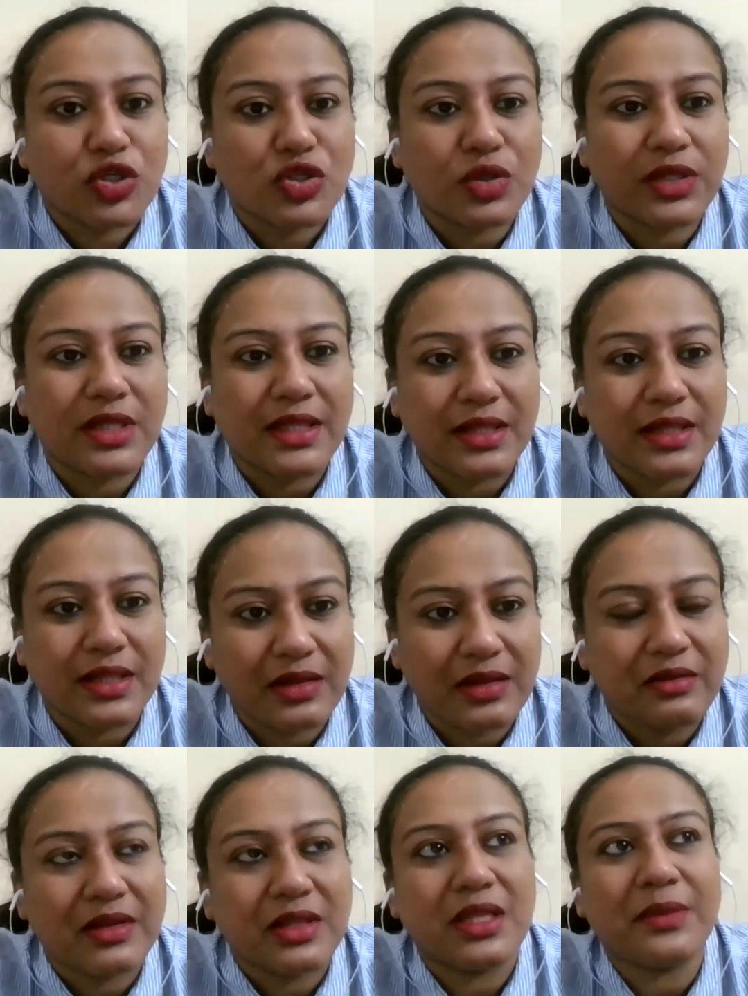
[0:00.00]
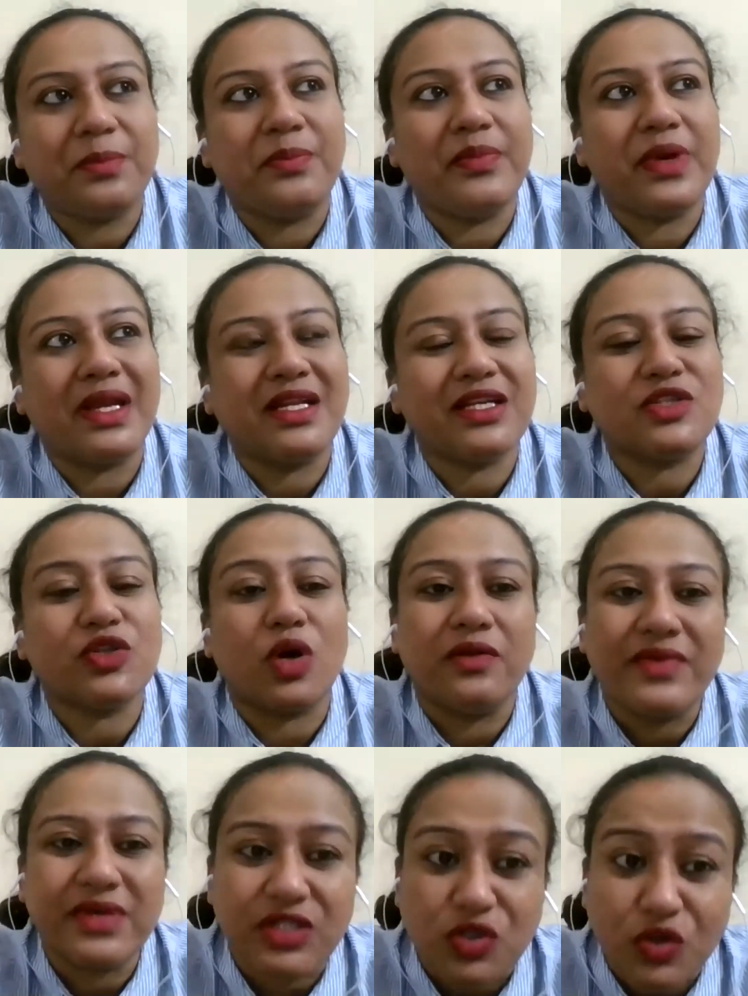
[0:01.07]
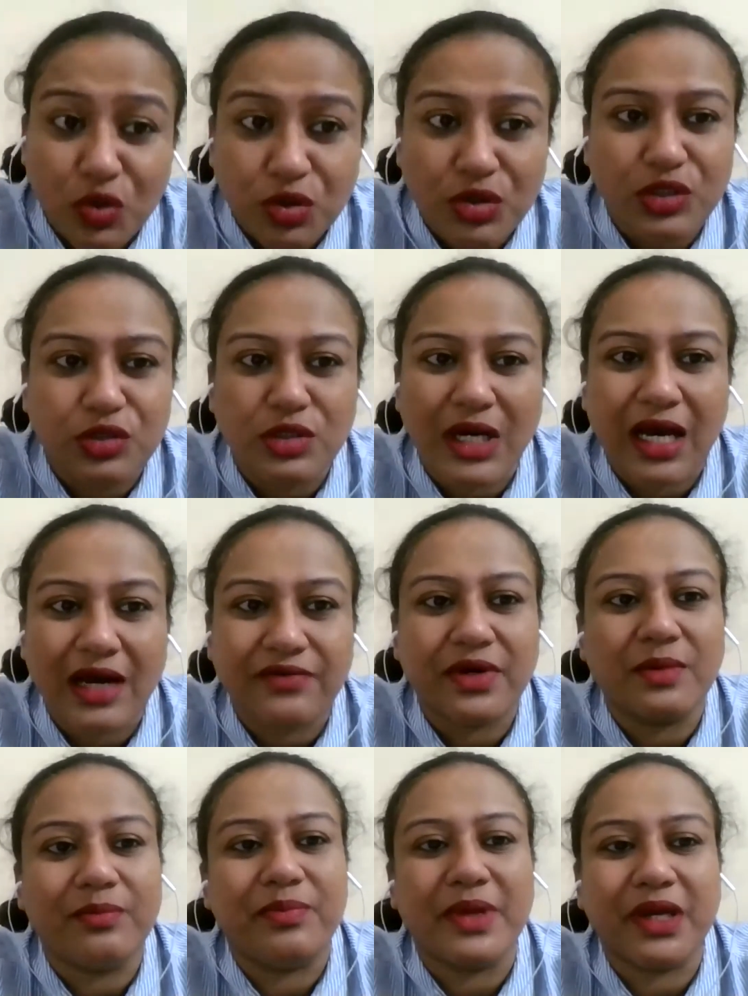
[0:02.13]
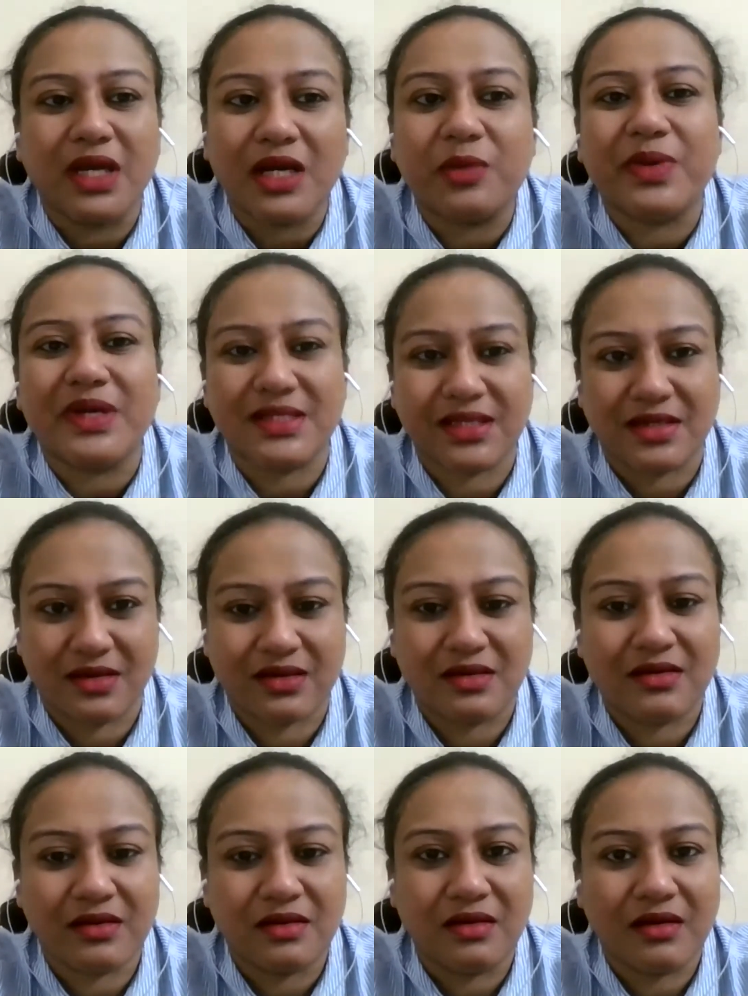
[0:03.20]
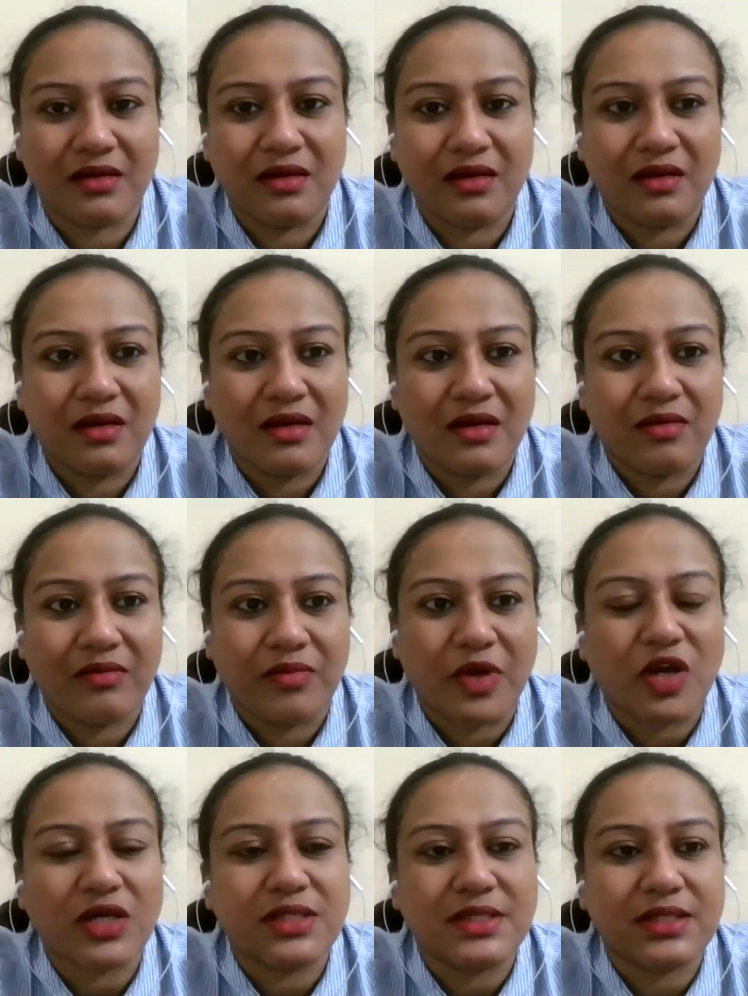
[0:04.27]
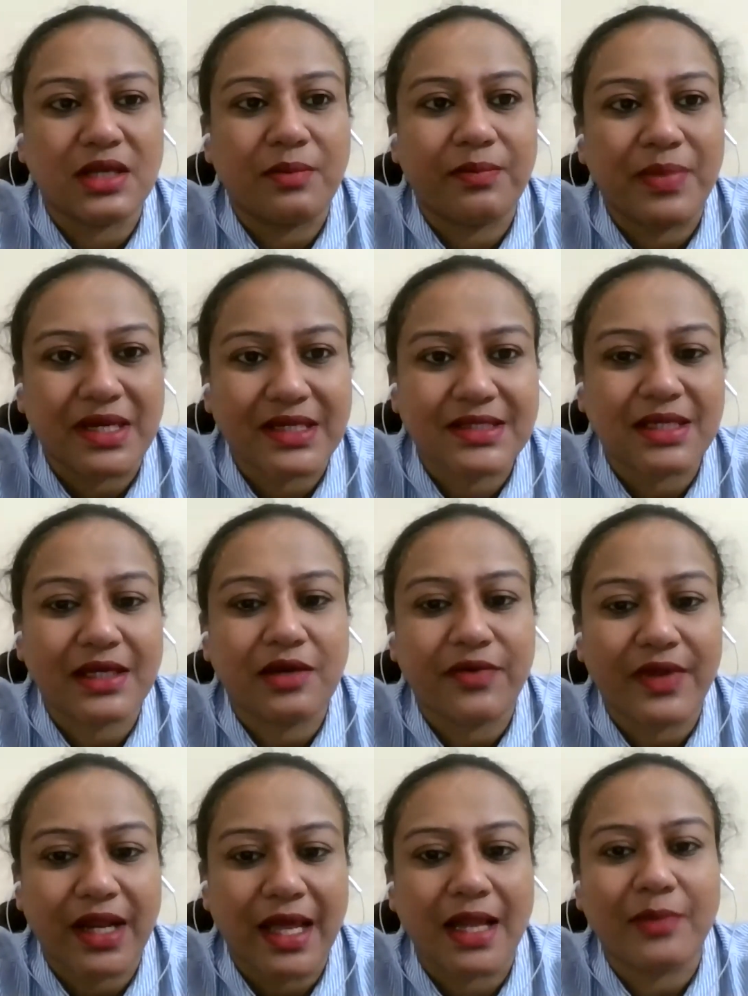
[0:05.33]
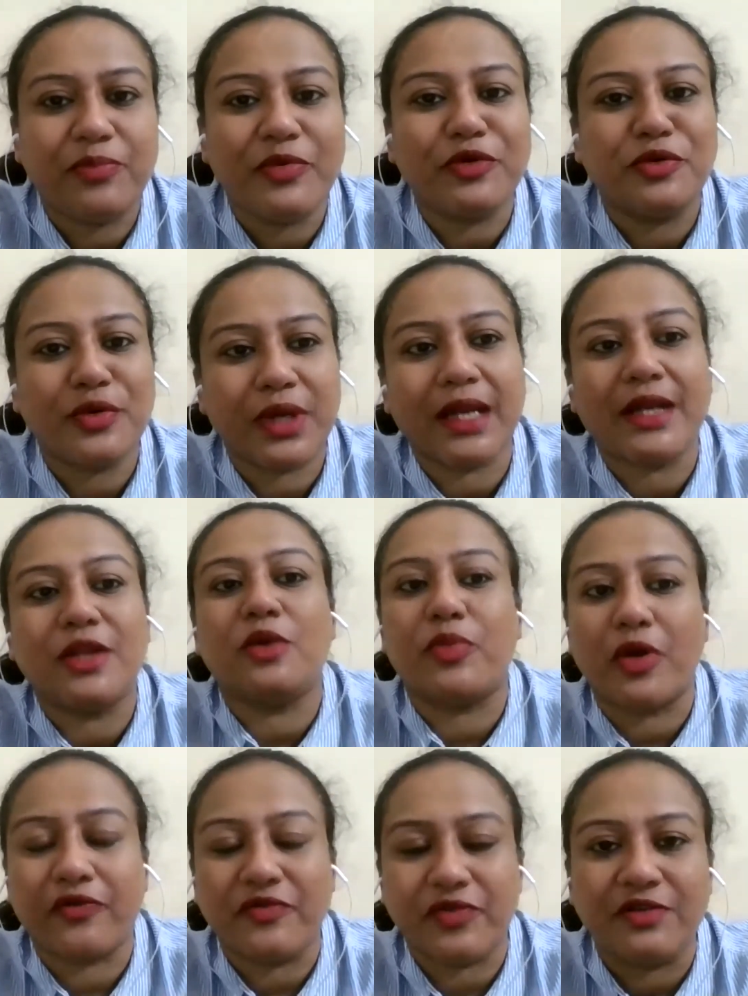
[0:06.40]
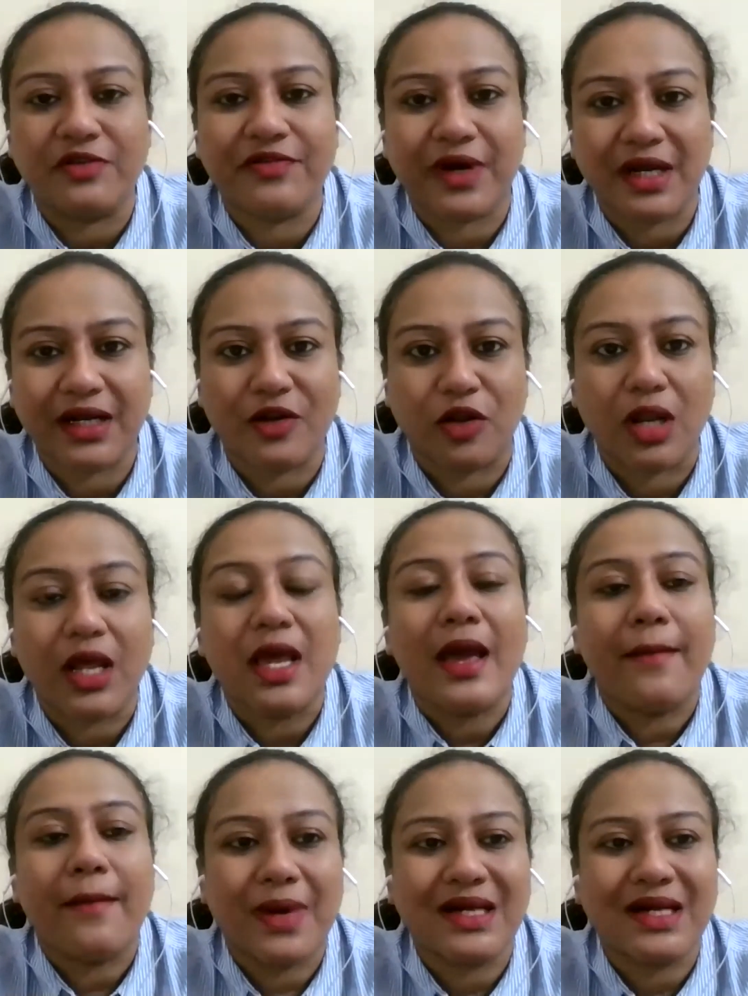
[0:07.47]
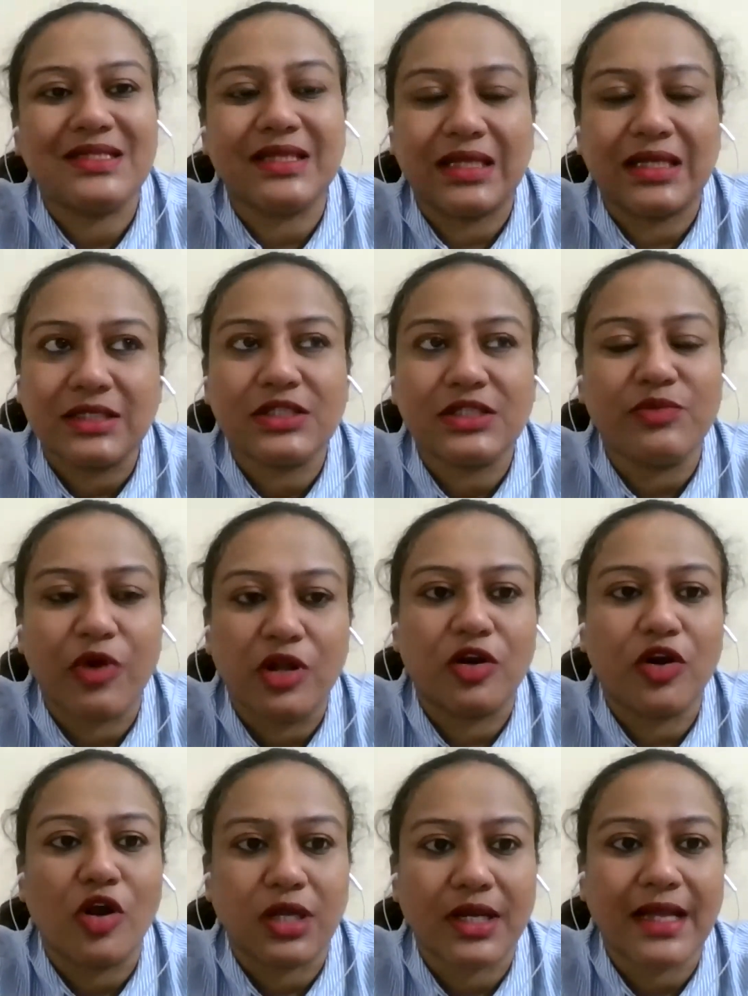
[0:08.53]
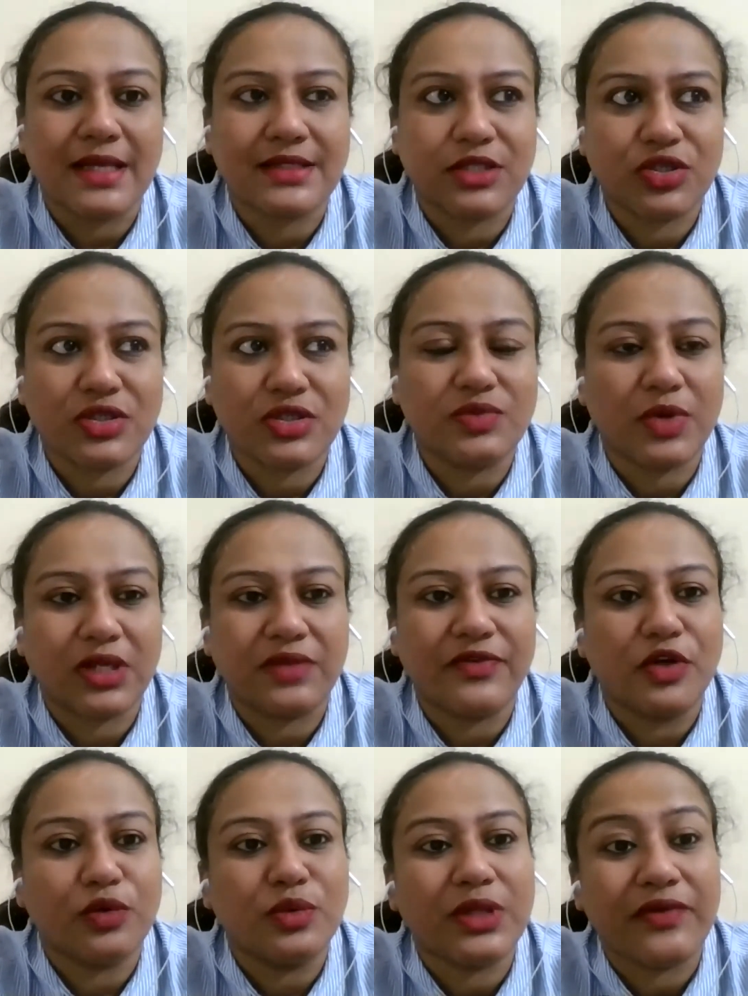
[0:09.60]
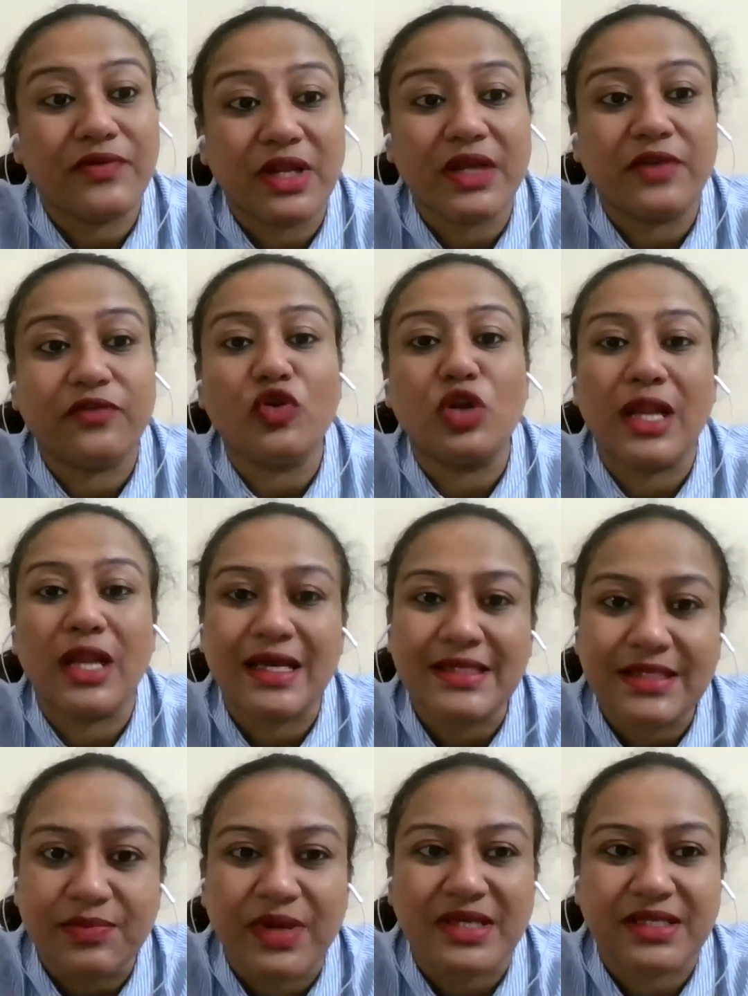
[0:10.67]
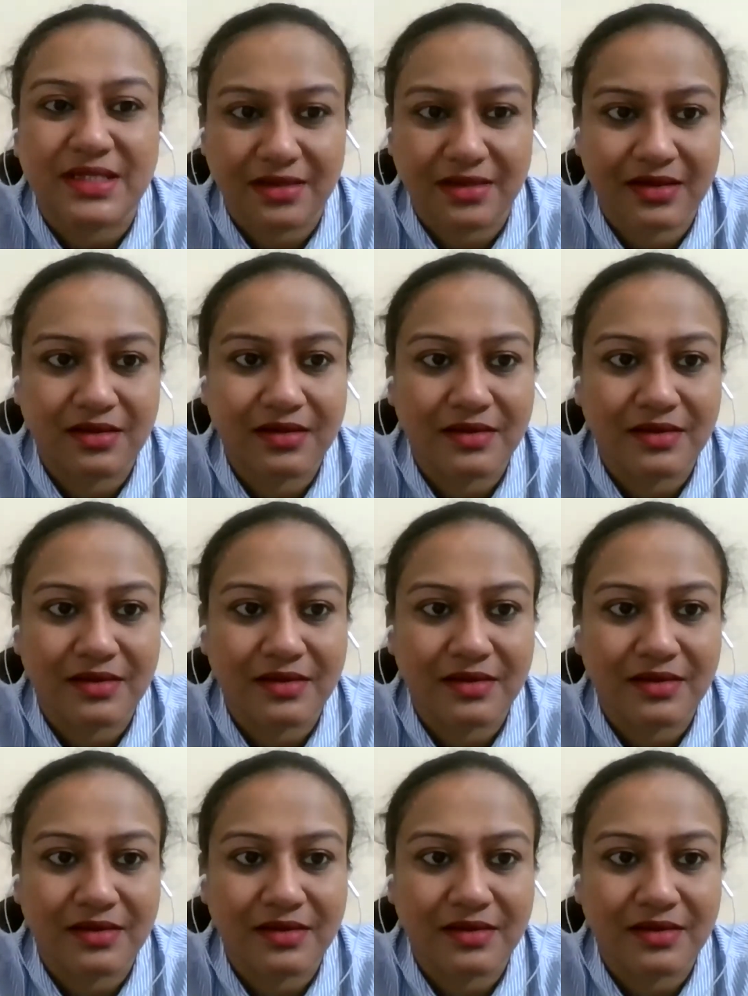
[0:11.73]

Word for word: So the it is always good to have a bigger basic because uh, basic will help you to get your provident fund and all but certain smaller organizations what they will do they will give you less basic